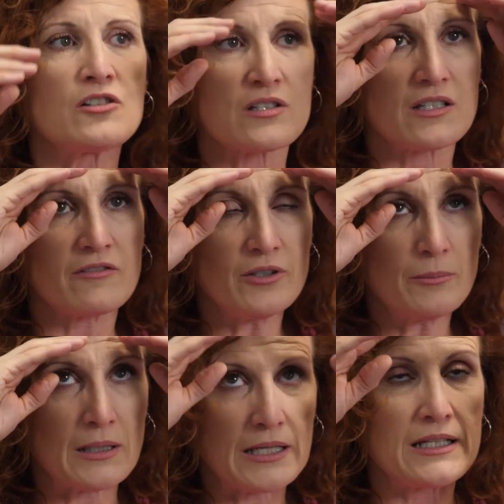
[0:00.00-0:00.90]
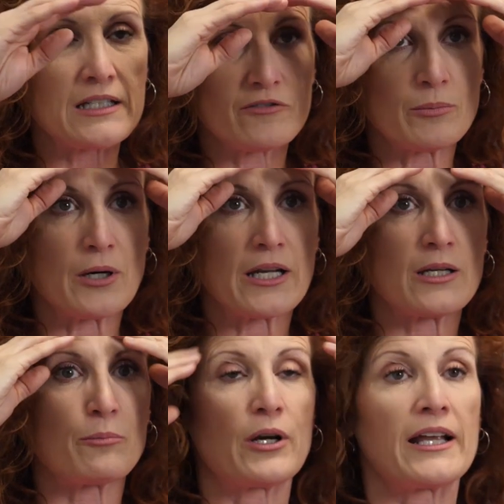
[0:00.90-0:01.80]
just give your mind, give your
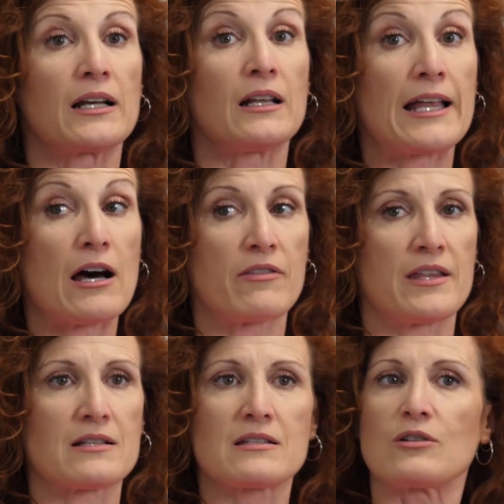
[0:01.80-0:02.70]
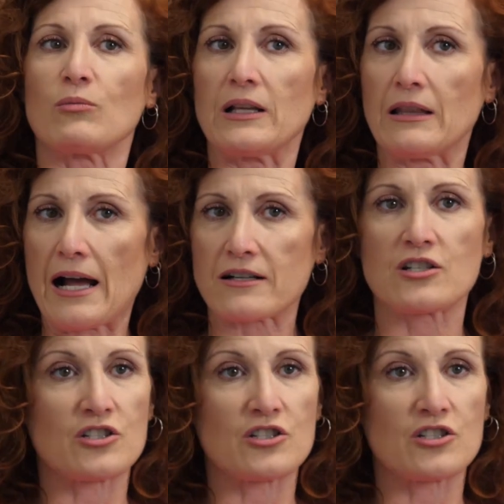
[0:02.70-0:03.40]
body a break and allow things to relax